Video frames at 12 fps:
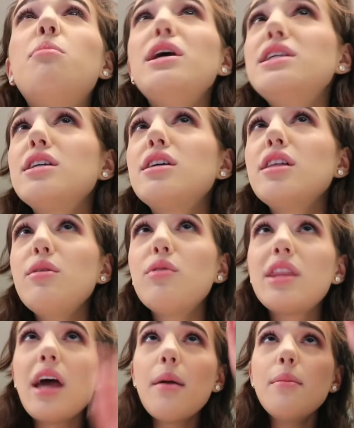basically
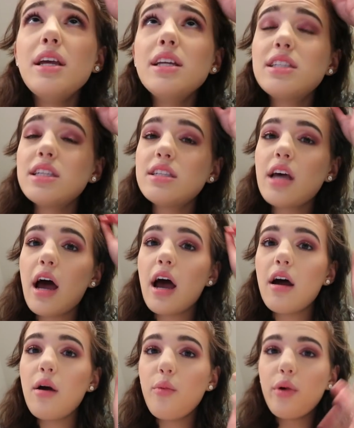what that means is
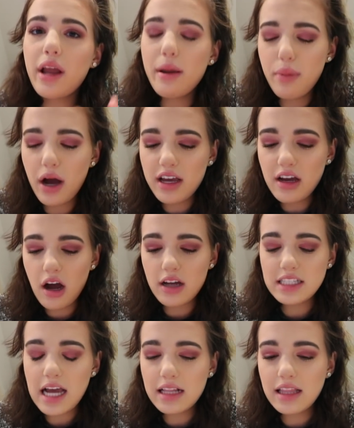when I buy
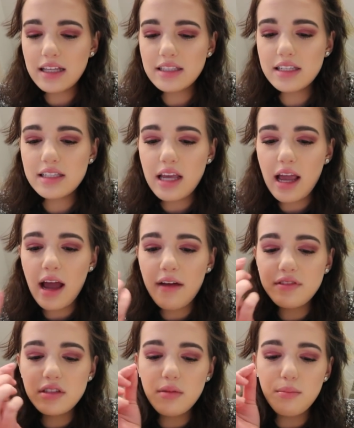contact lenses, they
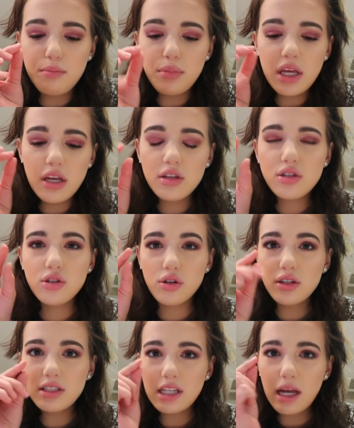have to be a
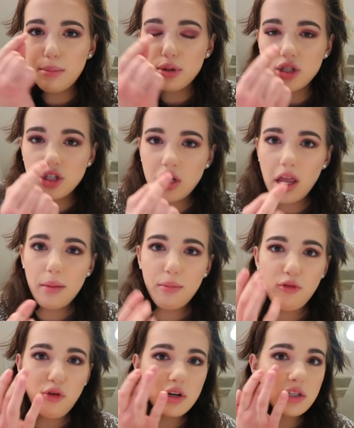certain type of shape
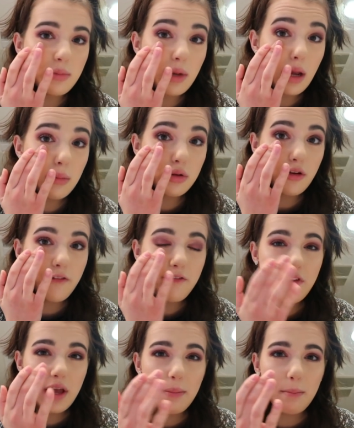for it to be able to
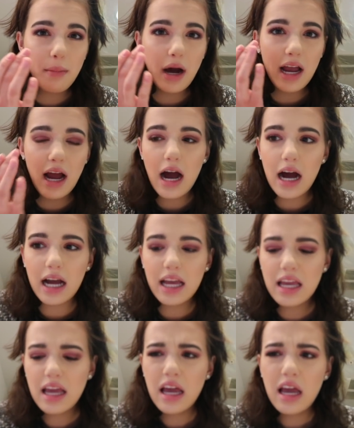fit my
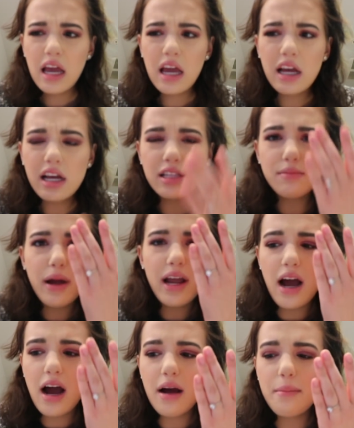eye, because
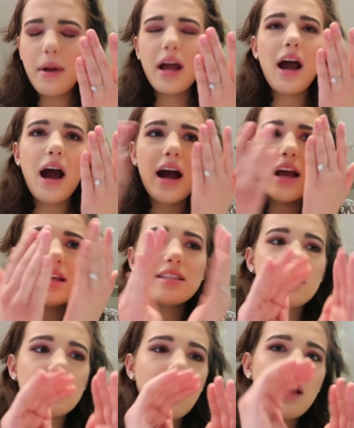my eye
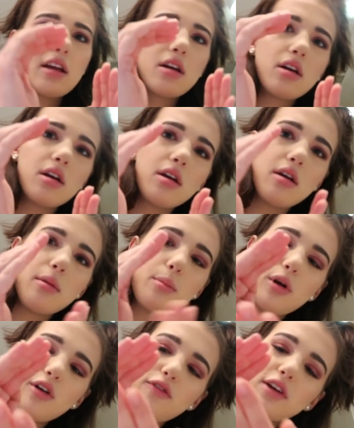isn't like
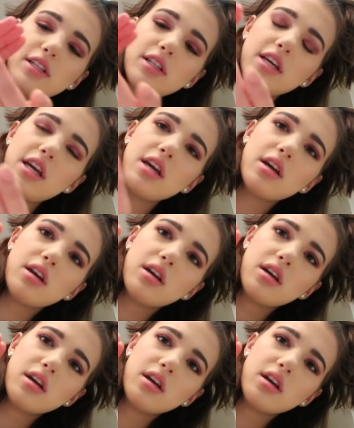perfectly